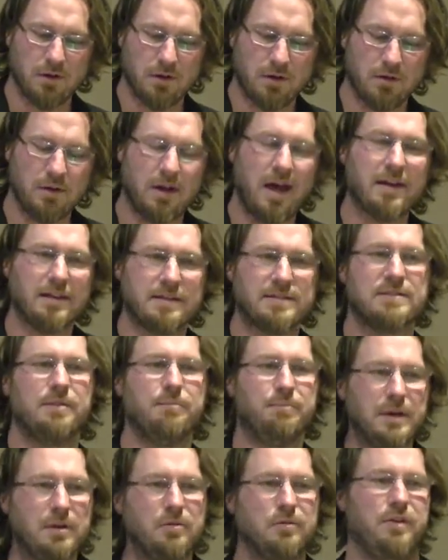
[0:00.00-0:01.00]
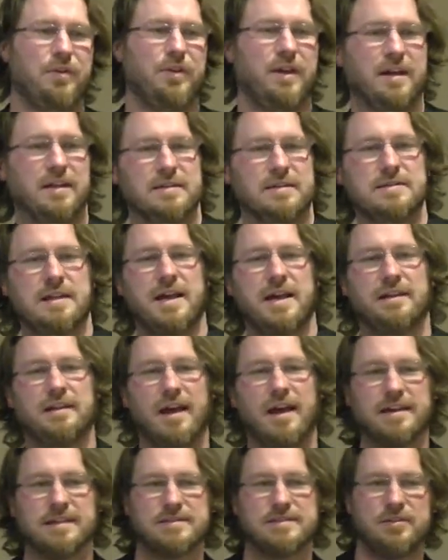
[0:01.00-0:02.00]
likes to build things and
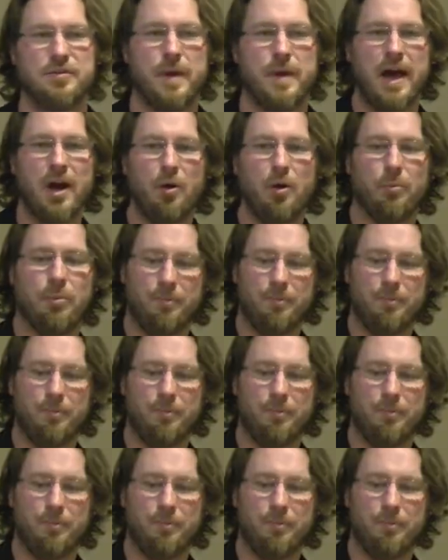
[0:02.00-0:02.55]
likes to help